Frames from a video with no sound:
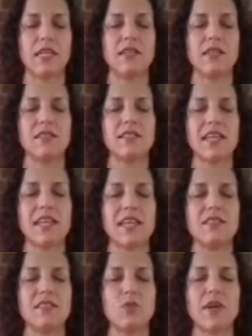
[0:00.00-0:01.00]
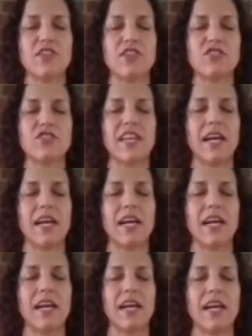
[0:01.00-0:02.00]
Sense where your
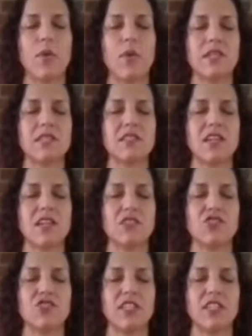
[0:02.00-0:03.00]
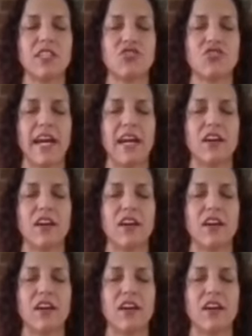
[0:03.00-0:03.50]
tailbone is touching the